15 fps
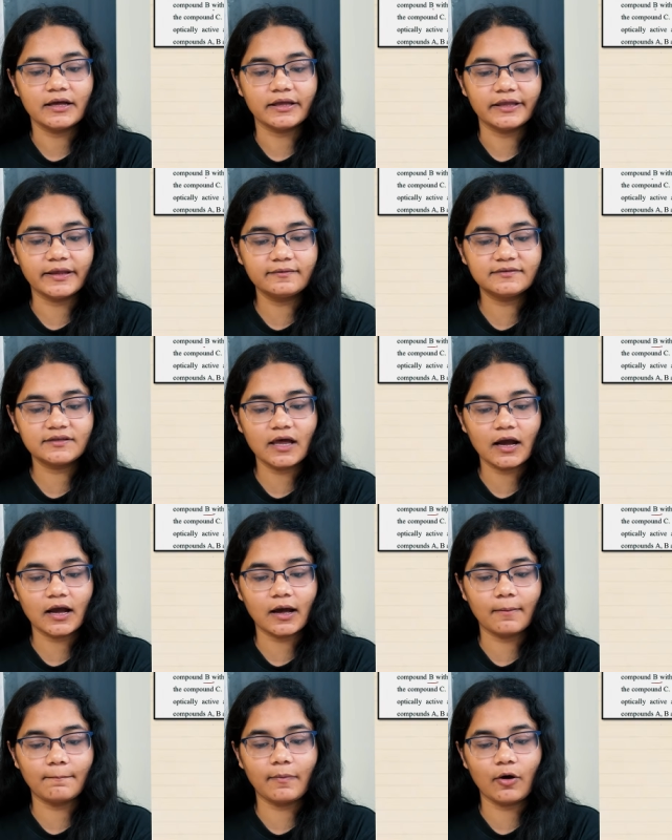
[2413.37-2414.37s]
gives a
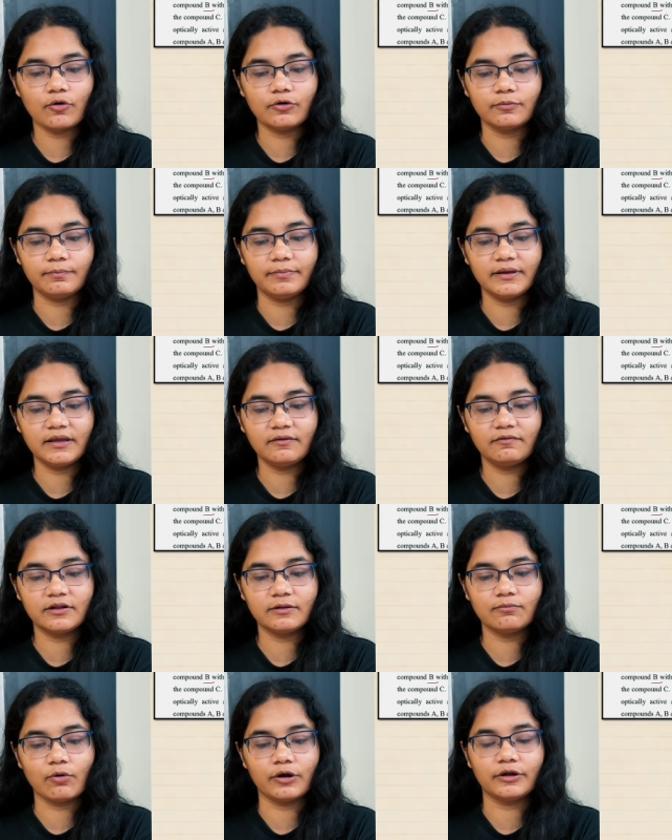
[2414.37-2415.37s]
compound B with
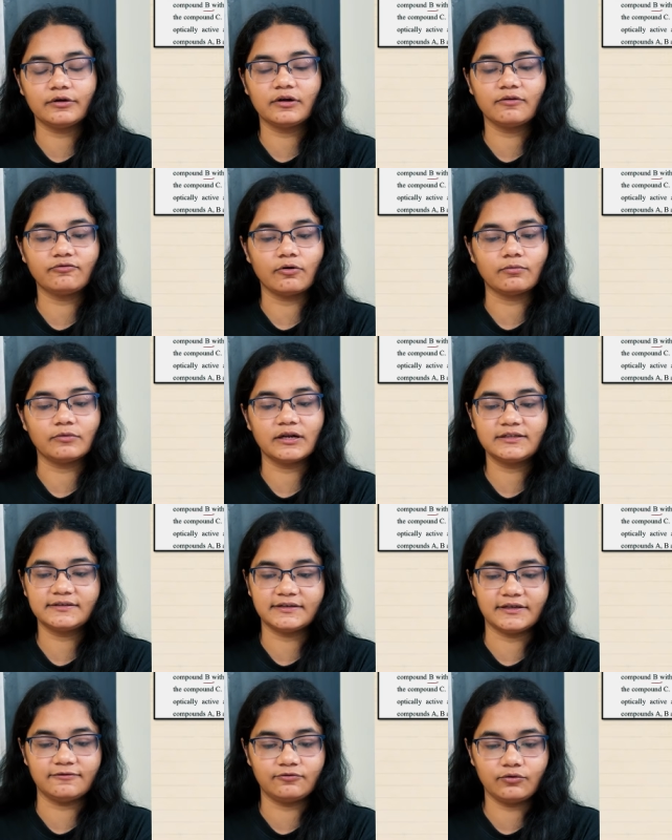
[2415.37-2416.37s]
molecular formula
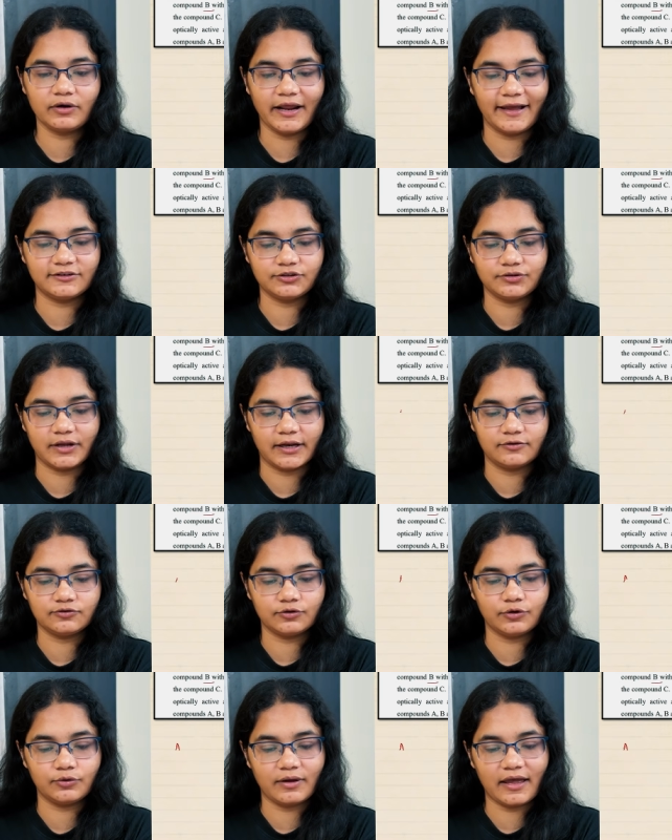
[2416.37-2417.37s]
C4H9. So
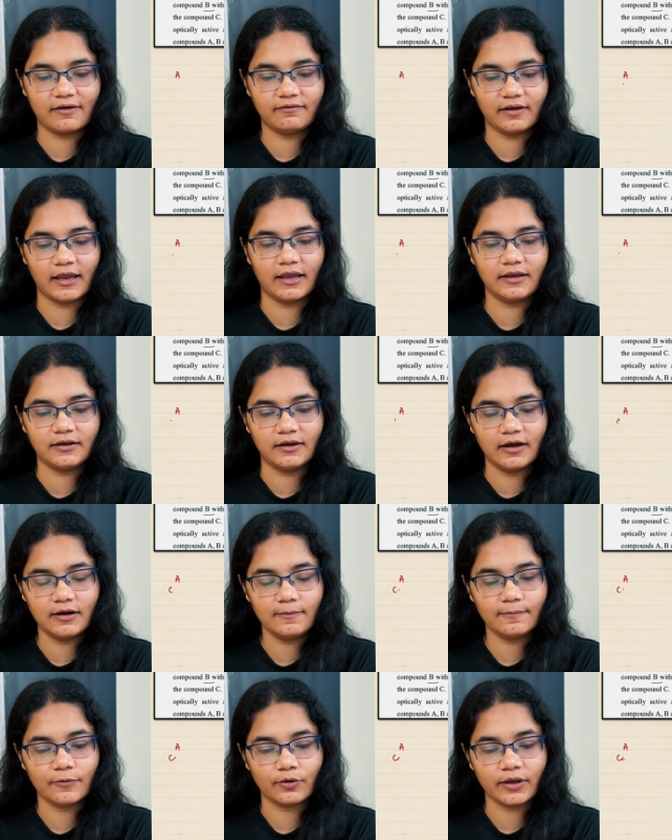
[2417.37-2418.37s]
you have A here.
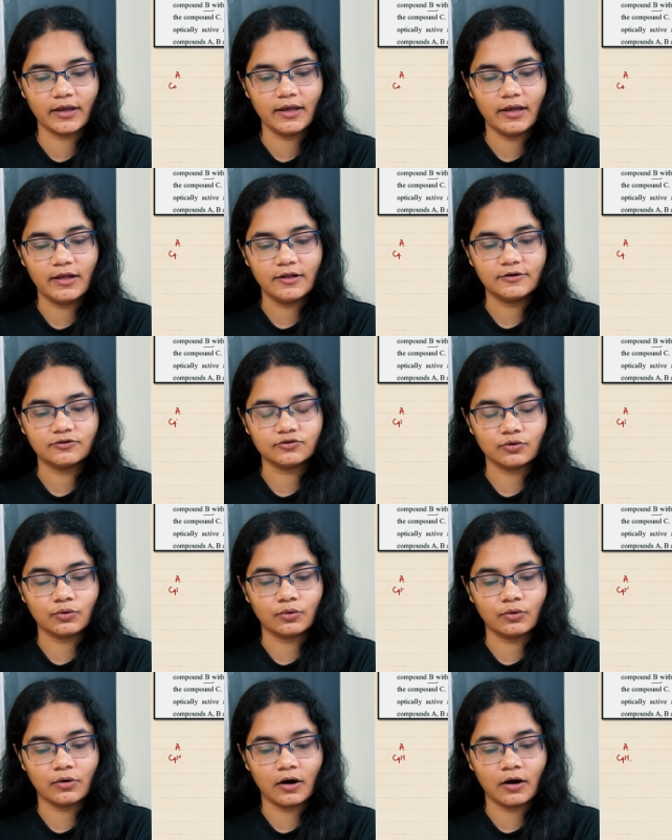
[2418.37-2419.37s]
Okay,
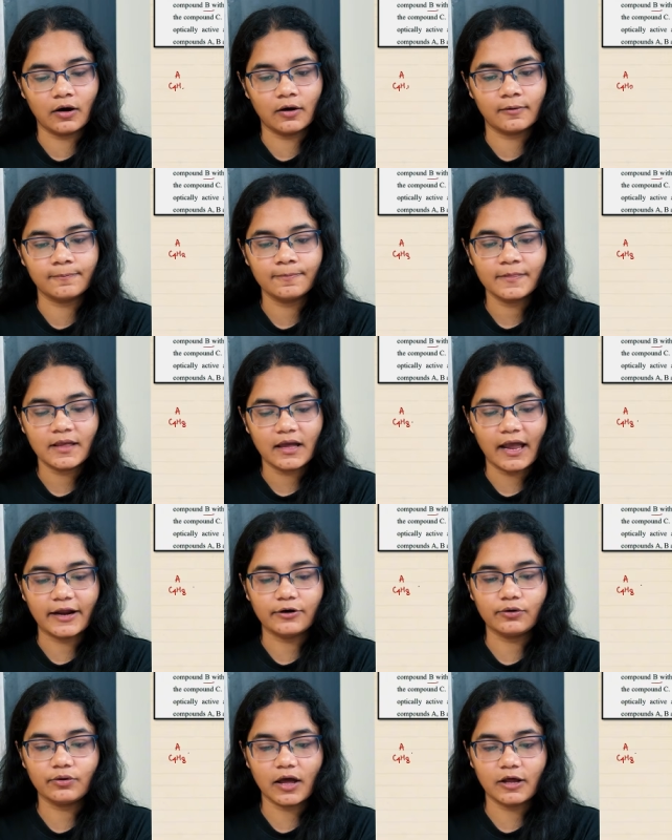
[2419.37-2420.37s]
so
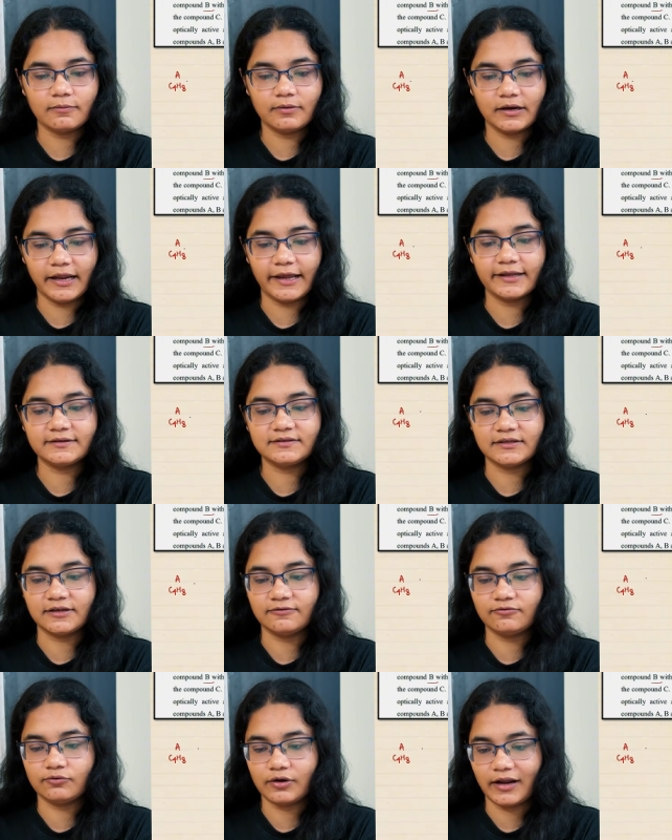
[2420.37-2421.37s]
hydrocarbon A
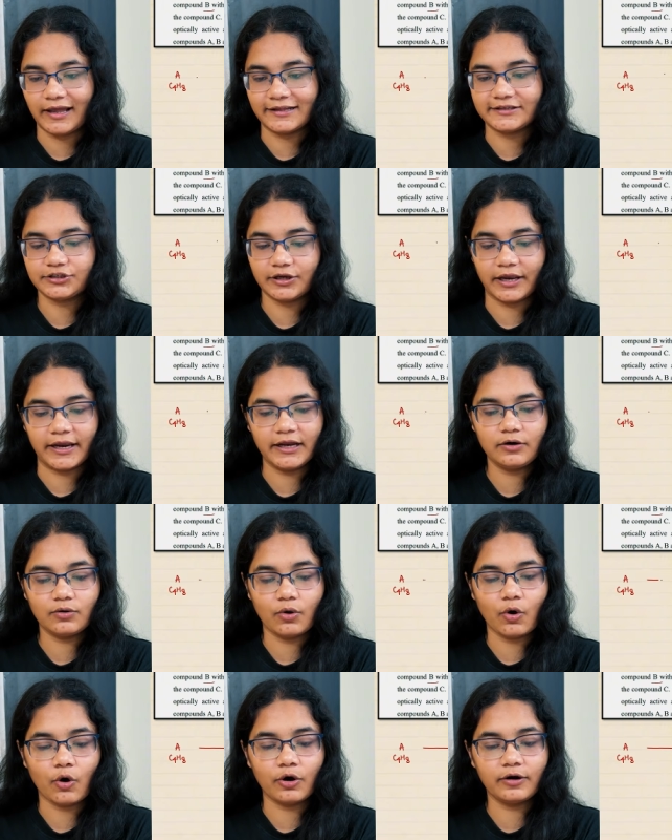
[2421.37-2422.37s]
C4H8
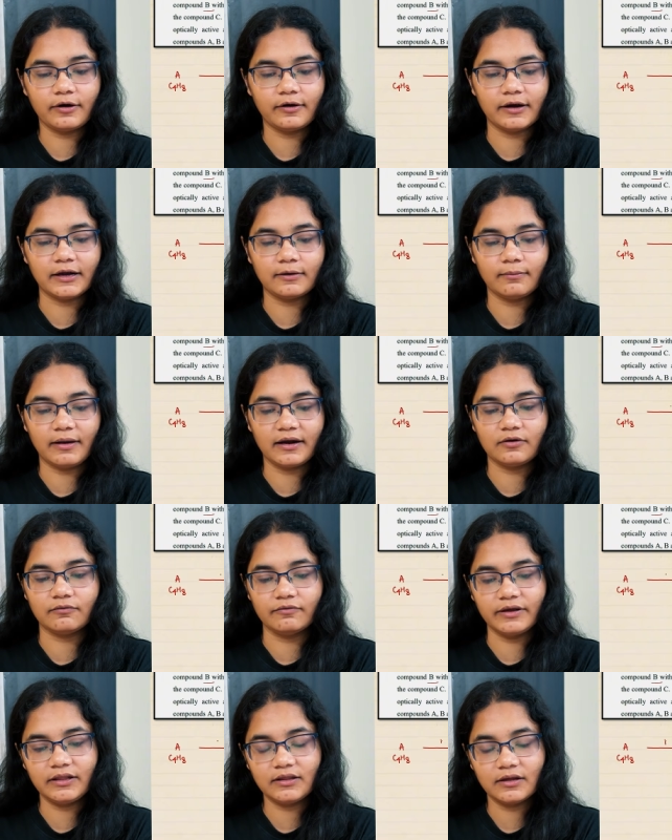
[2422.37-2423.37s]
on treatment with